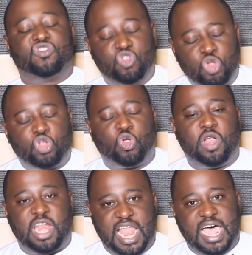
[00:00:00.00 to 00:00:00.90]
not
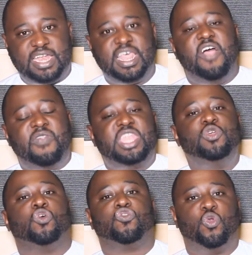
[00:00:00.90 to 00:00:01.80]
on land, but he
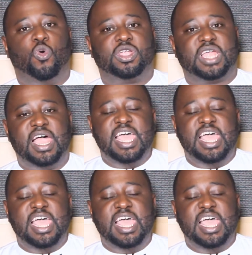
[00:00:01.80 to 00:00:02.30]
was on water.